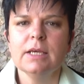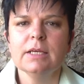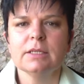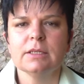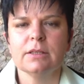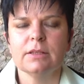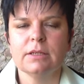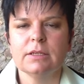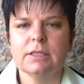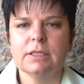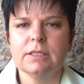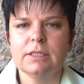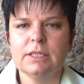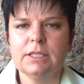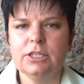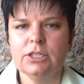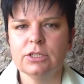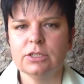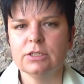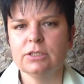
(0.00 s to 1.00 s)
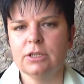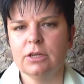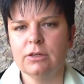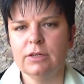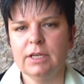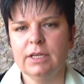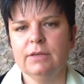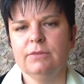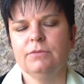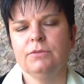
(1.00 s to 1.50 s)
so that teachers
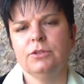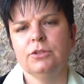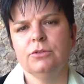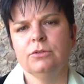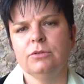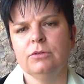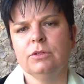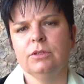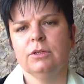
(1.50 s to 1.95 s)
don't have to,